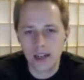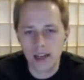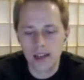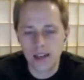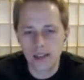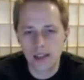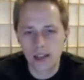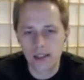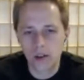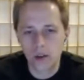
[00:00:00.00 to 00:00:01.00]
MediaNet
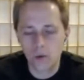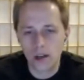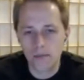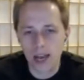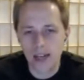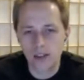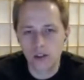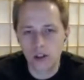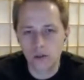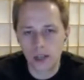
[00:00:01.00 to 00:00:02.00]
doesn't necessarily want to
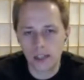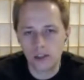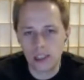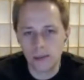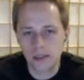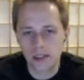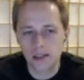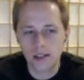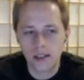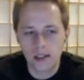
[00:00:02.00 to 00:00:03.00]
manage all those
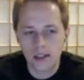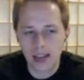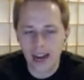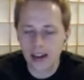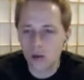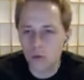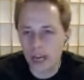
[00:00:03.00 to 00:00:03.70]
relationships, and kind of the